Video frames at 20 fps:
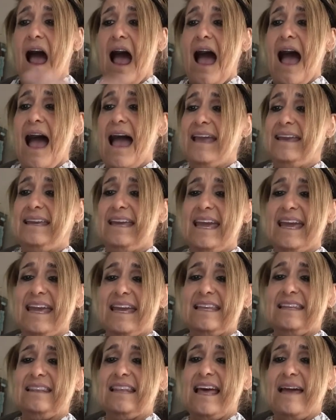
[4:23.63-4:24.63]
I
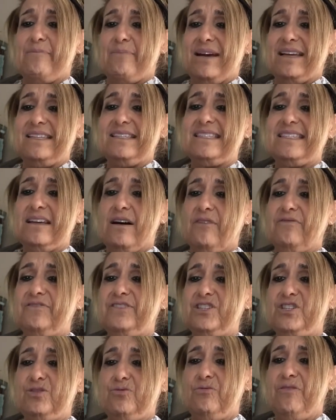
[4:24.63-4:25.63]
can't let myself
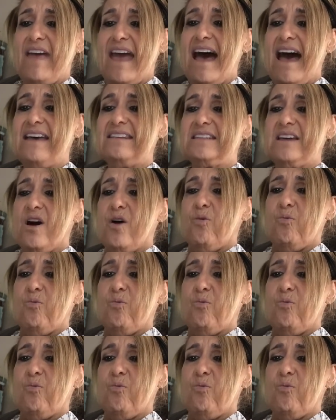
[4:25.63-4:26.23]
do that.